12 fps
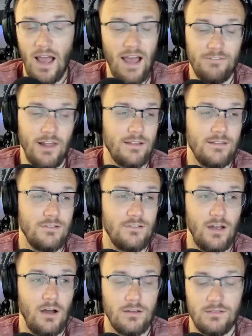I've liked
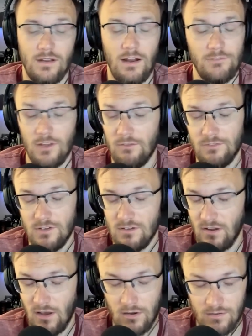DJ Augustin. I've loved
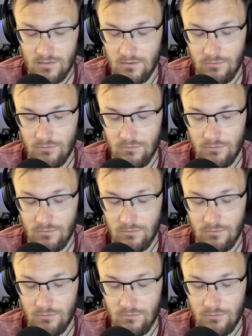DJ Augustin